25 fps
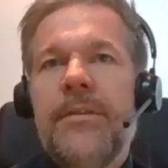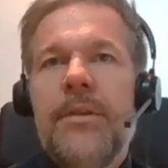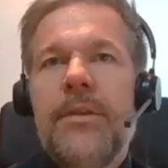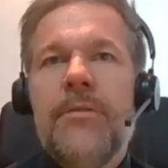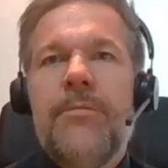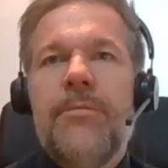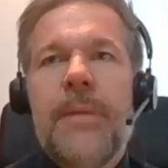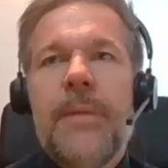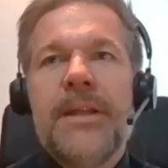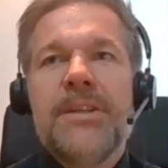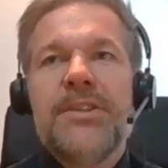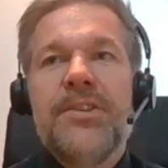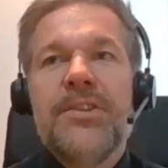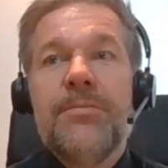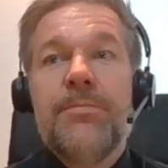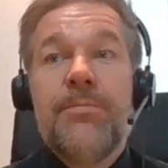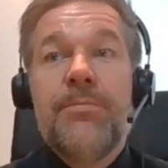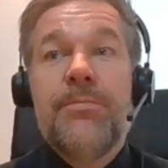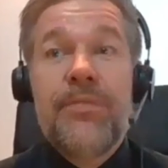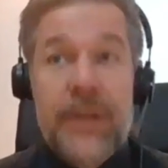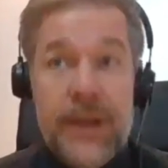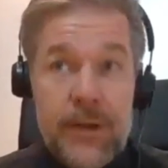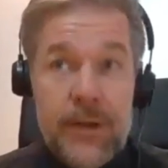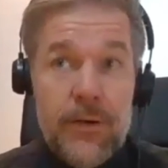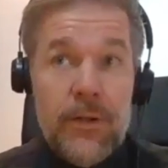you've mentioned
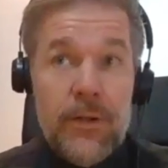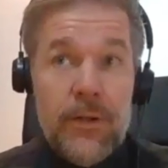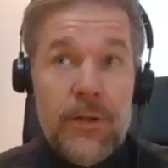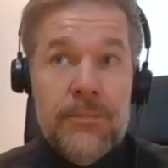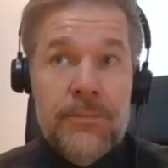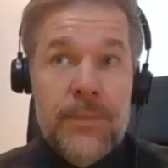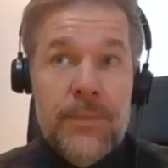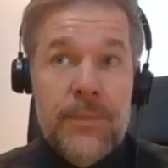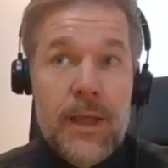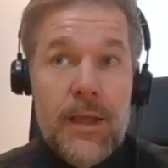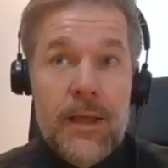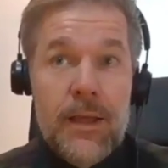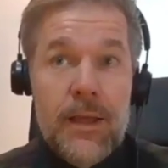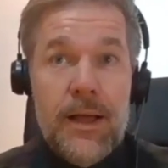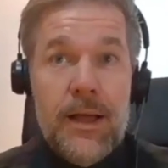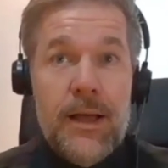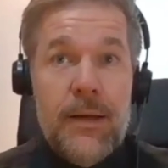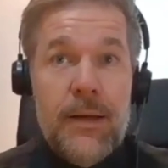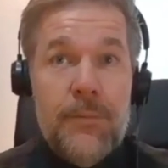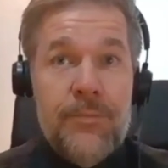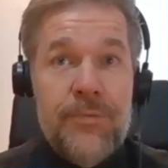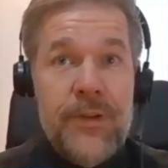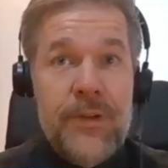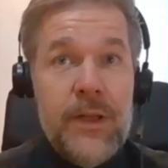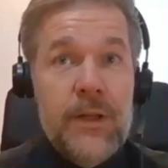Priol.
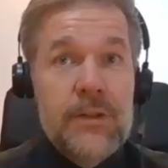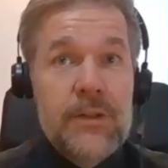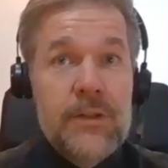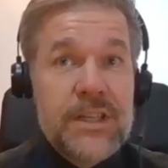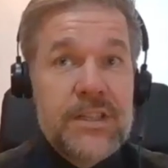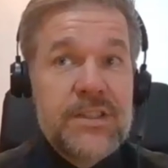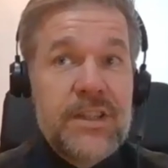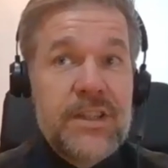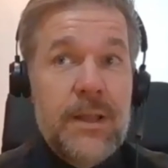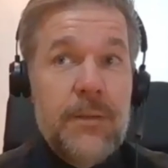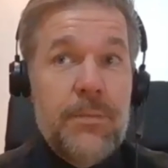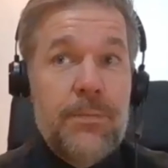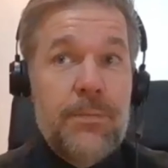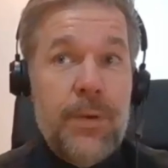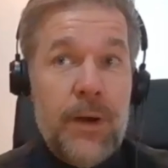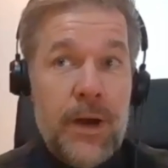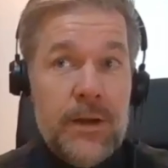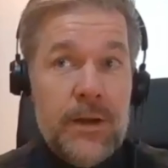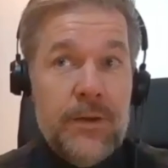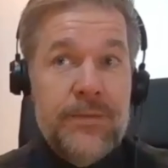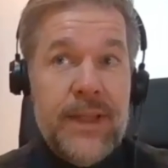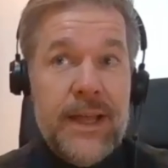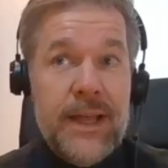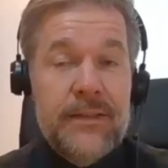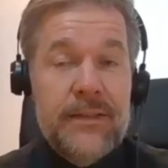Priol's actually
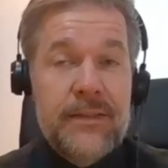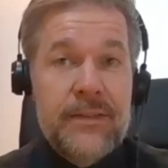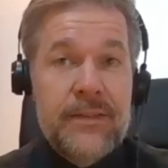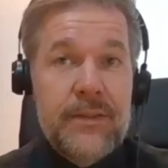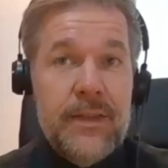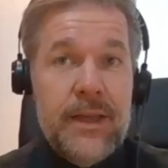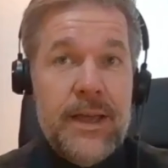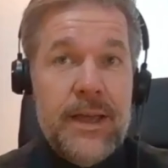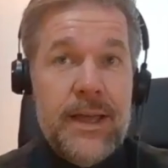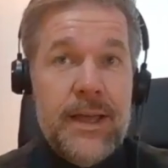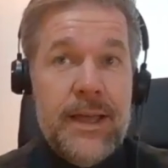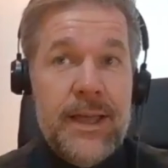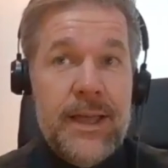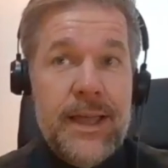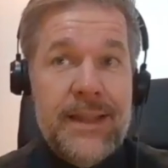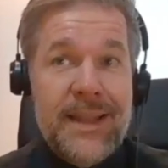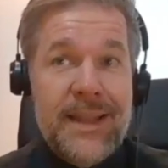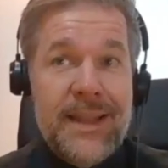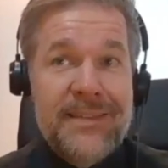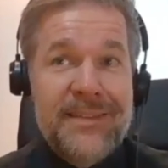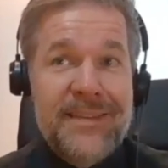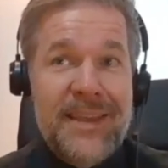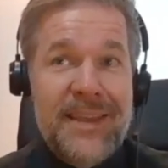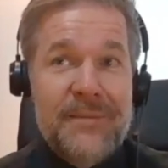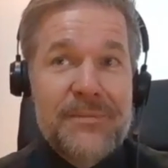part of that in
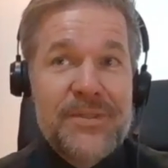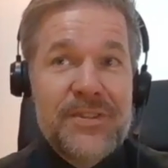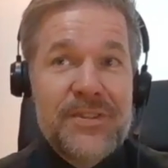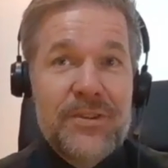that team.